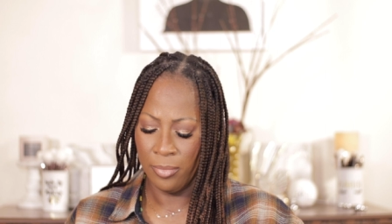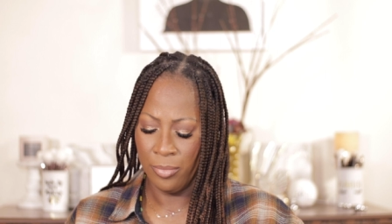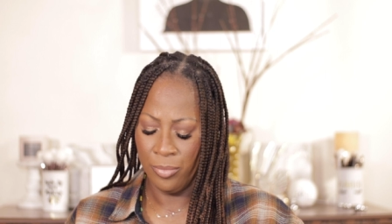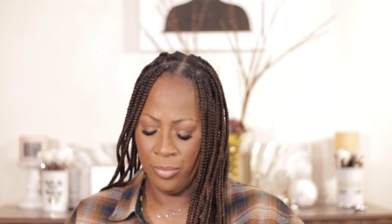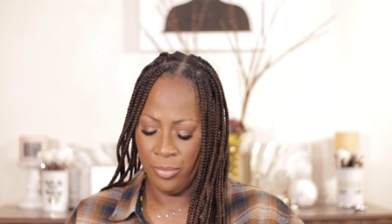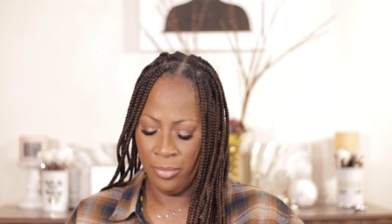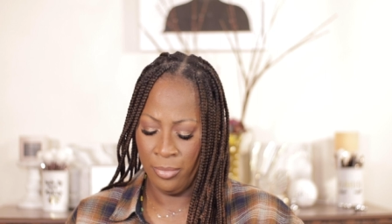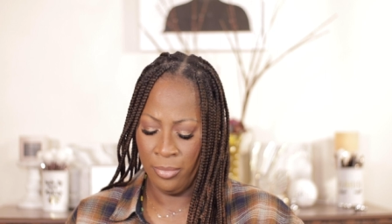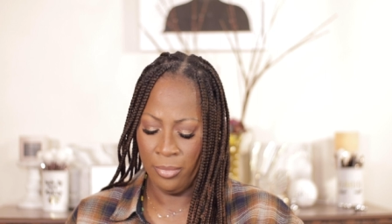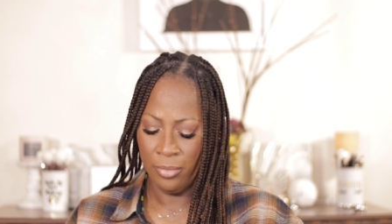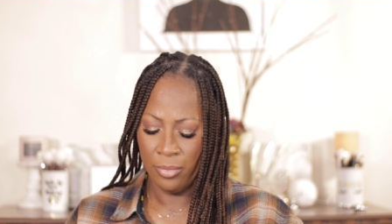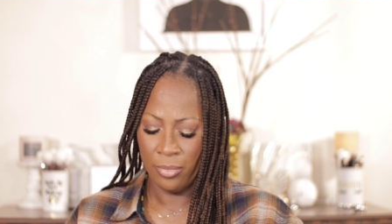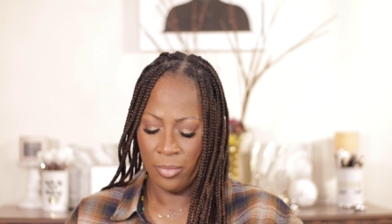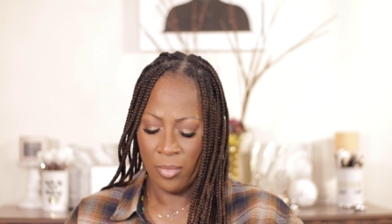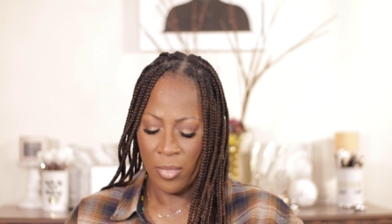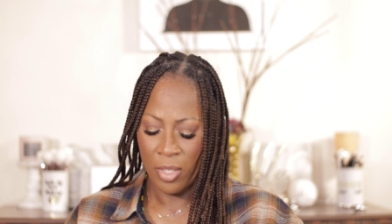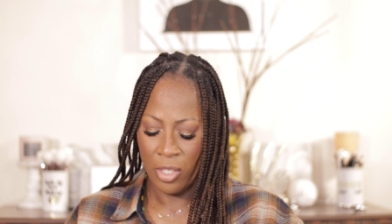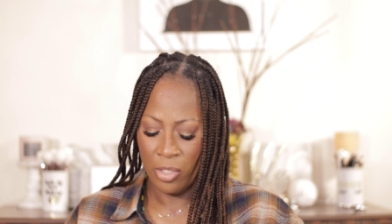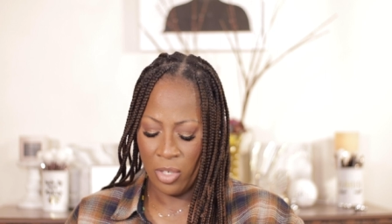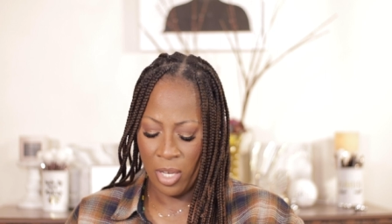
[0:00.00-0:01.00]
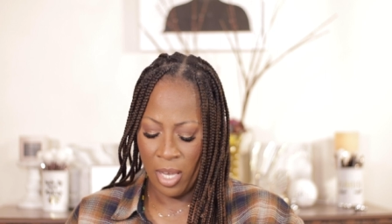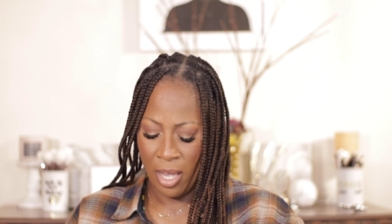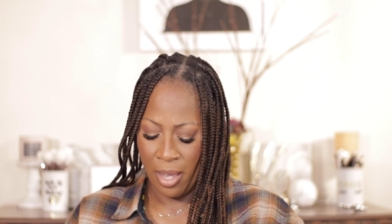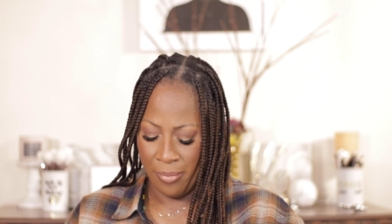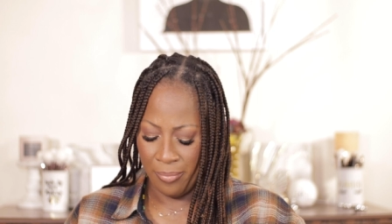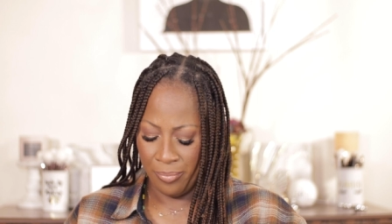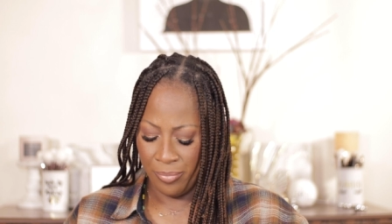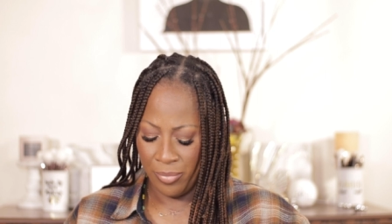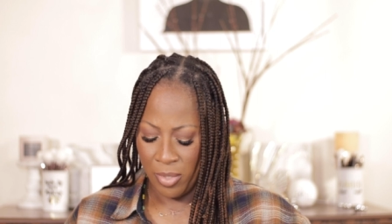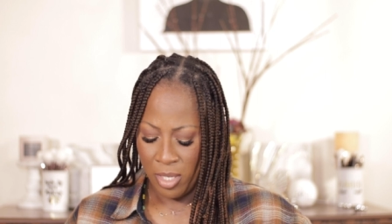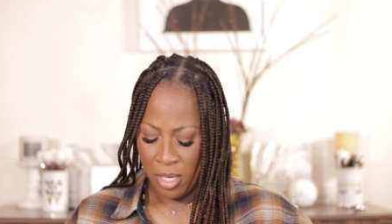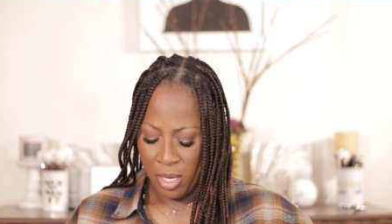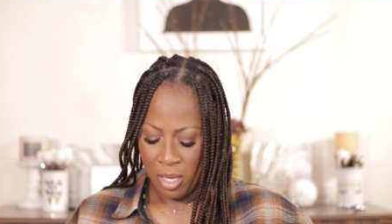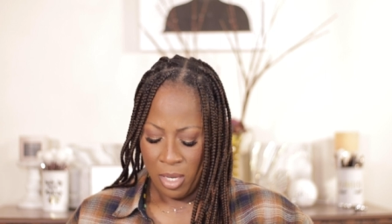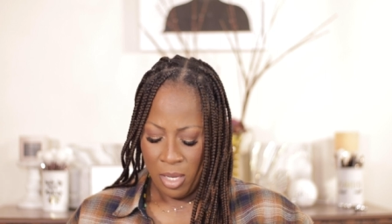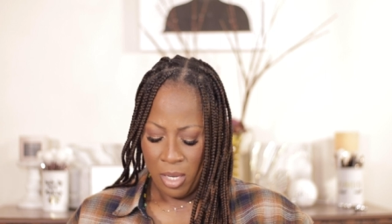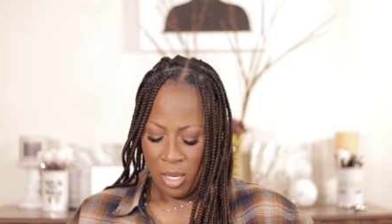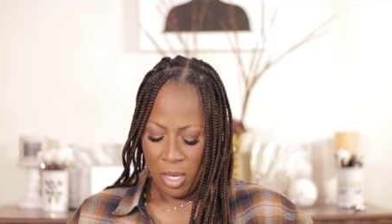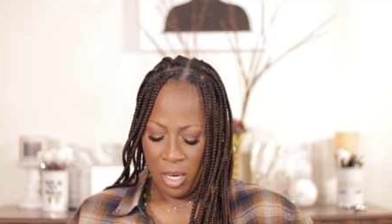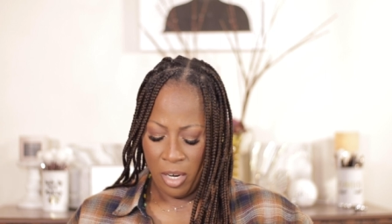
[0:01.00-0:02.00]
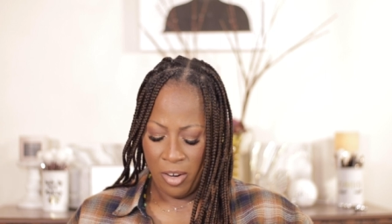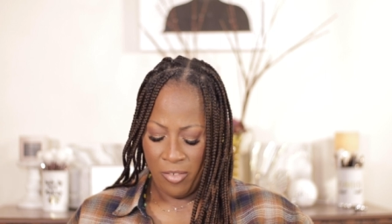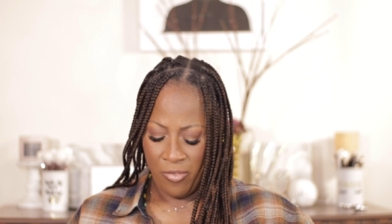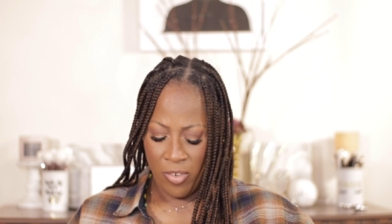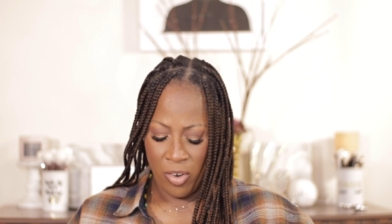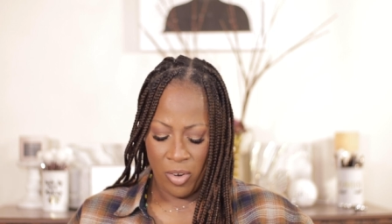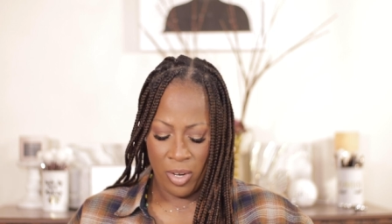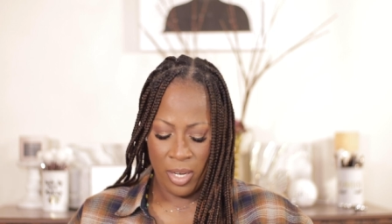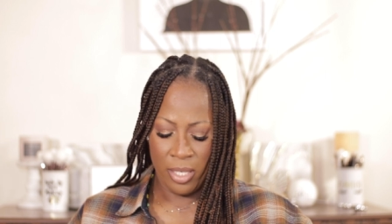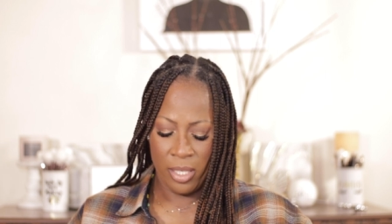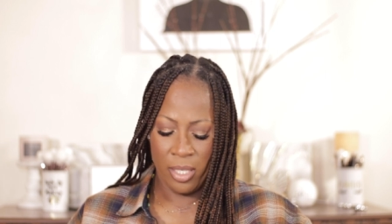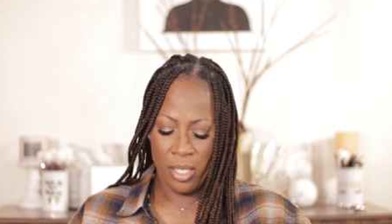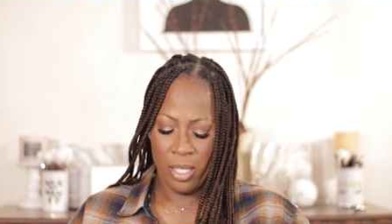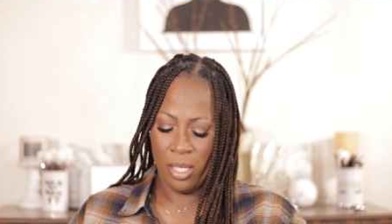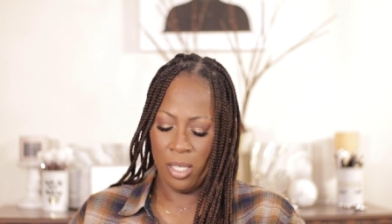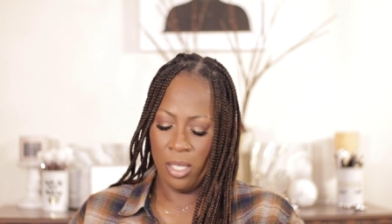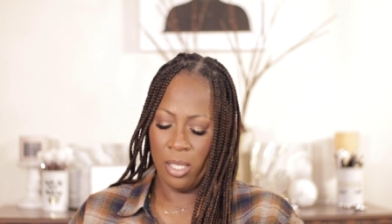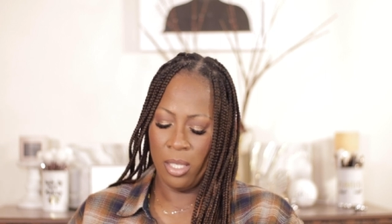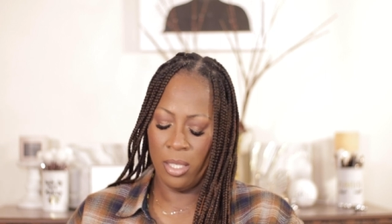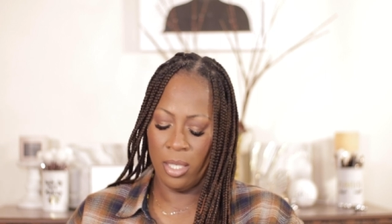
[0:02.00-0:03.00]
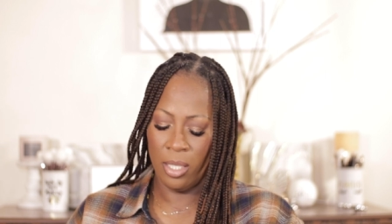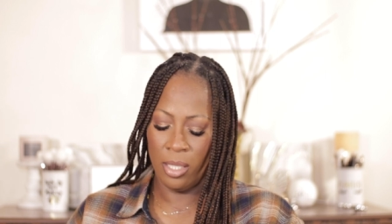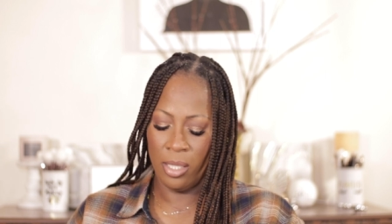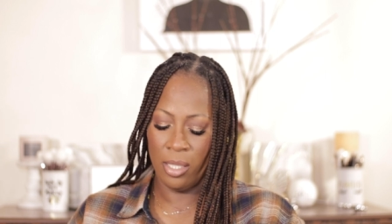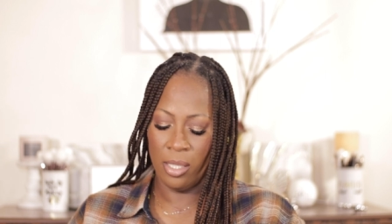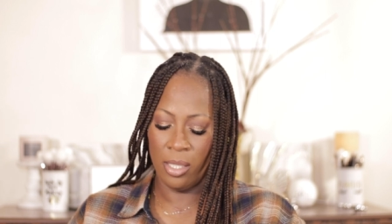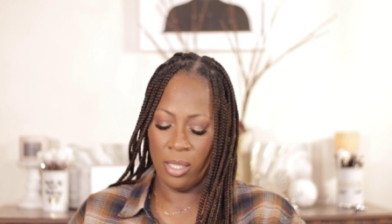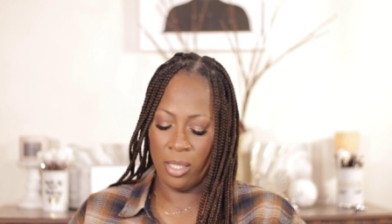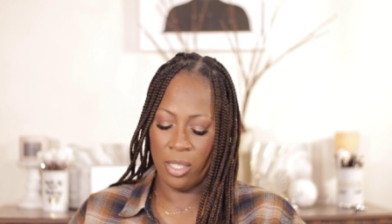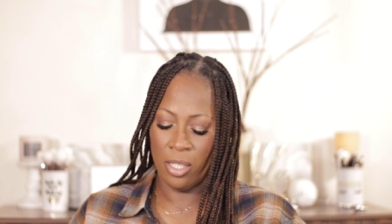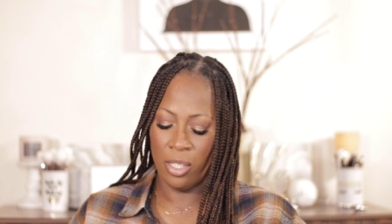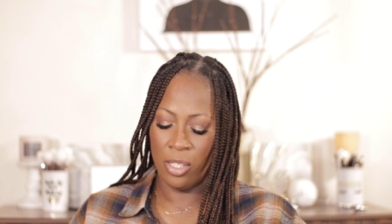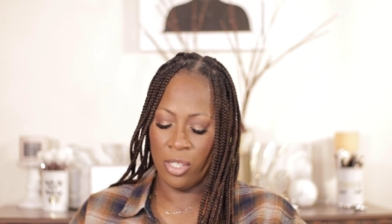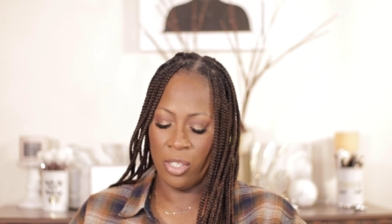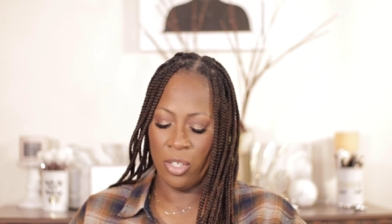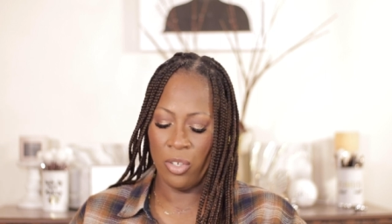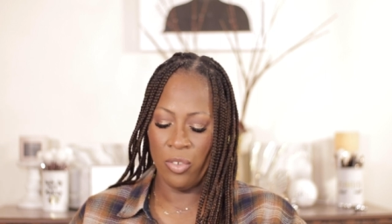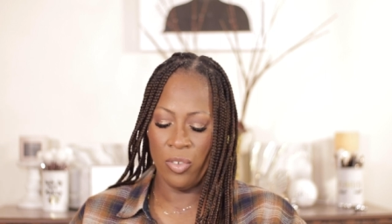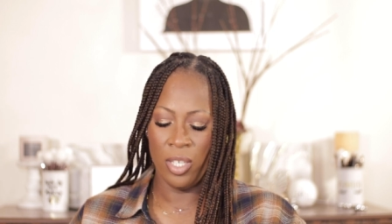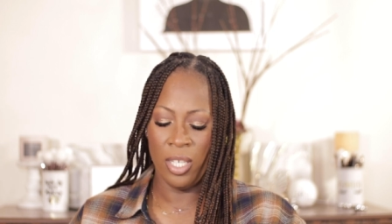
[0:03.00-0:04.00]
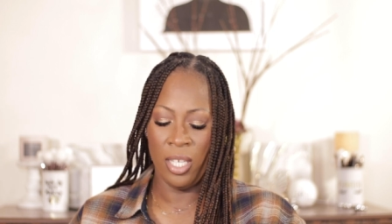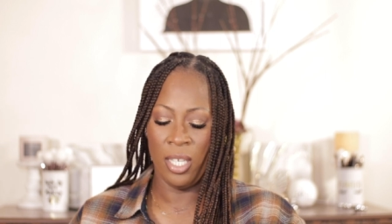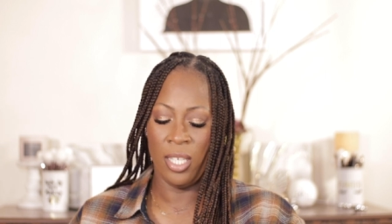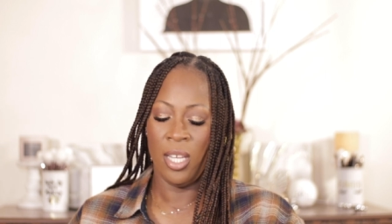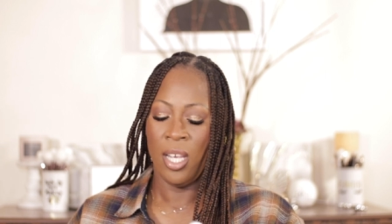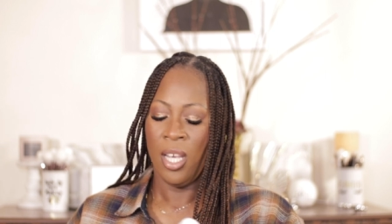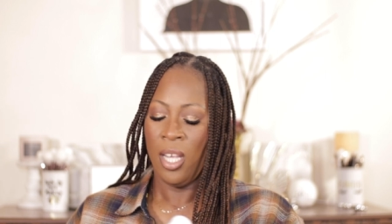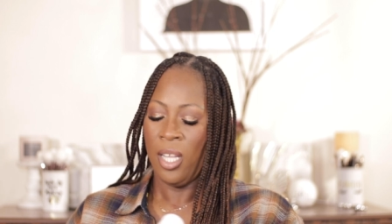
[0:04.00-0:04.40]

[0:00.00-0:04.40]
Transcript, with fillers: Mm-hmm. So yeah, here for it. This is so neat.